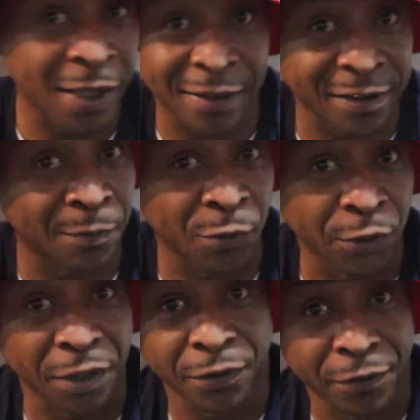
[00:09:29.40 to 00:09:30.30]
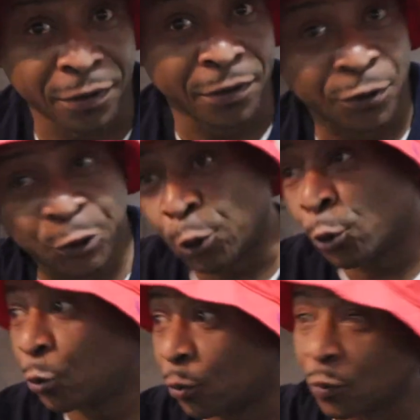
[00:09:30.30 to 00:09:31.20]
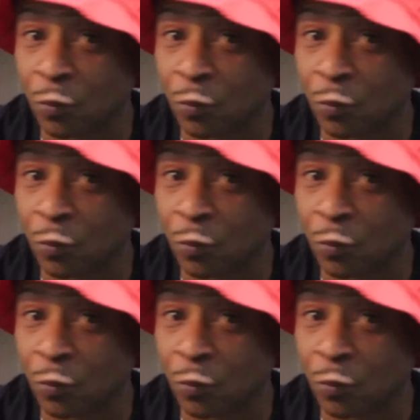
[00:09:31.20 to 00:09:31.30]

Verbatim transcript: got something gray. So